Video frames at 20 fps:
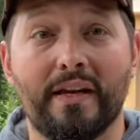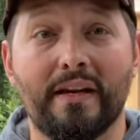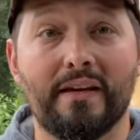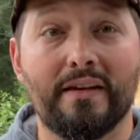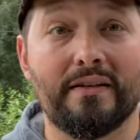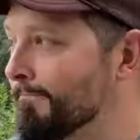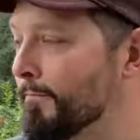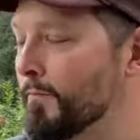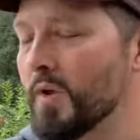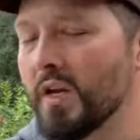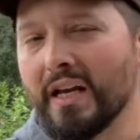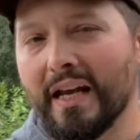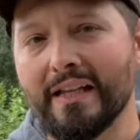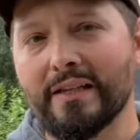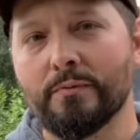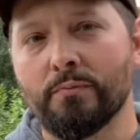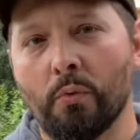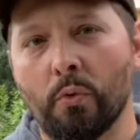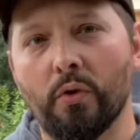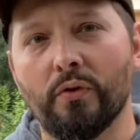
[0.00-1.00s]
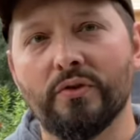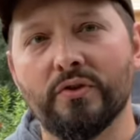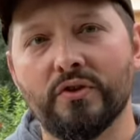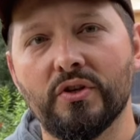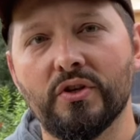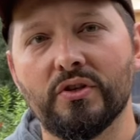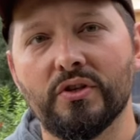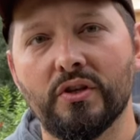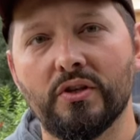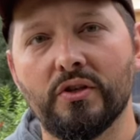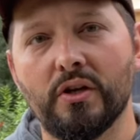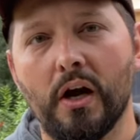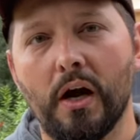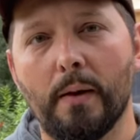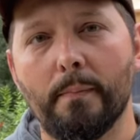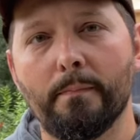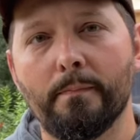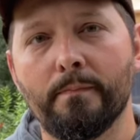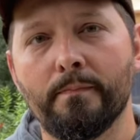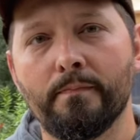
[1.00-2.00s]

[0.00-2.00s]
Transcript: It is it's more than just a job.